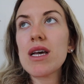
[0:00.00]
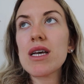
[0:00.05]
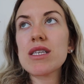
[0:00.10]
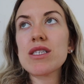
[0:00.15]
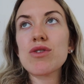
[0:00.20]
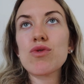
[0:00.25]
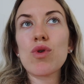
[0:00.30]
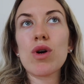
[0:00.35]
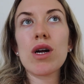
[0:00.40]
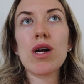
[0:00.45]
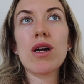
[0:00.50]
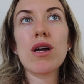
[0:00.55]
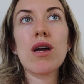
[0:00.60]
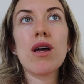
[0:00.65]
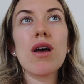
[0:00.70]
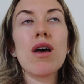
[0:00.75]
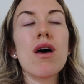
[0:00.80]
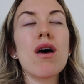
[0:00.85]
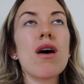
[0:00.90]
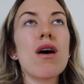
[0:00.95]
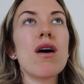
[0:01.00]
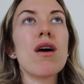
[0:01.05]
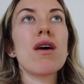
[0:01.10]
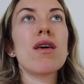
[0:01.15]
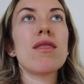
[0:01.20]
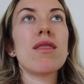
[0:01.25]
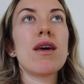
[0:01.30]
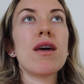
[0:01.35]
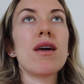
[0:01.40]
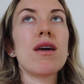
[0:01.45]
is sore.
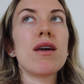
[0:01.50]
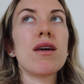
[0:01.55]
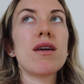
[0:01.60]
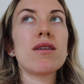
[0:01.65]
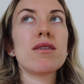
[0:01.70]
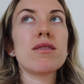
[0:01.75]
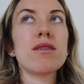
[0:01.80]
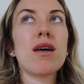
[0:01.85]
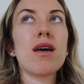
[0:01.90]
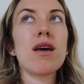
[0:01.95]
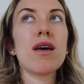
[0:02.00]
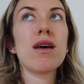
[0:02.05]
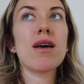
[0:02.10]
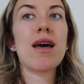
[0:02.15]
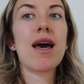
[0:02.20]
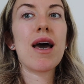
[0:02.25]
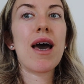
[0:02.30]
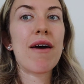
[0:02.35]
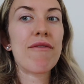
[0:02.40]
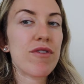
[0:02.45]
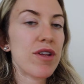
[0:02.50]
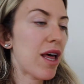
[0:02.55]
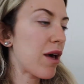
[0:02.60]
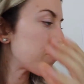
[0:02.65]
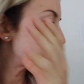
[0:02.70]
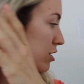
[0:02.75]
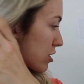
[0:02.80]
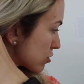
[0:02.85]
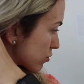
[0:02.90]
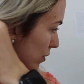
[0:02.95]
And then after that, we just